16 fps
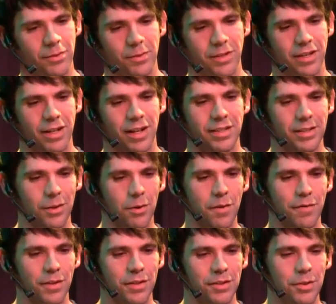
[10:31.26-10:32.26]
not to go
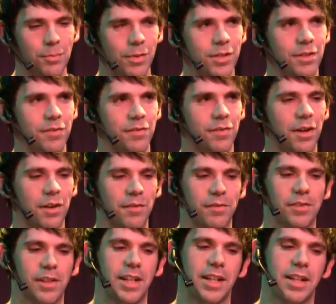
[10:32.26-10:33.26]
off on too much
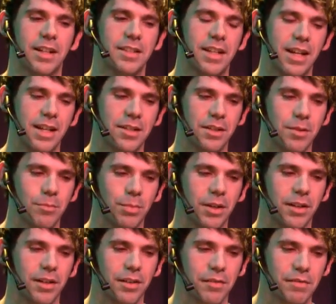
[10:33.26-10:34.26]
of like a tangent, but
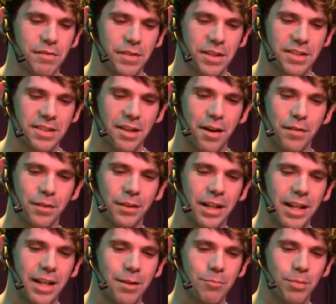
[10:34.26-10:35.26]
on a philosophical
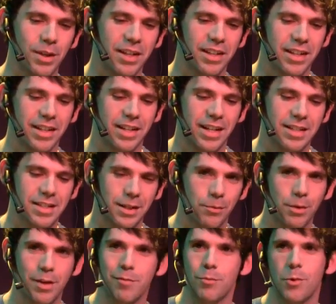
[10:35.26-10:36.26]
end, but it's like
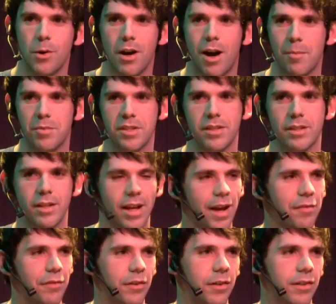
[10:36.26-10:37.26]
we have more options than
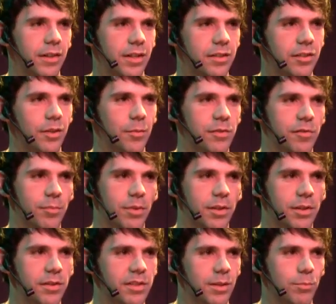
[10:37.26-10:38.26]
ever in terms of
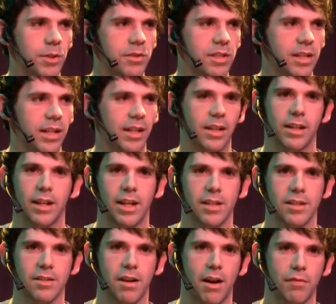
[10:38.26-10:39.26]
producing music
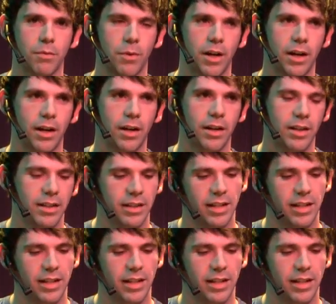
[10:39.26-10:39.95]
and software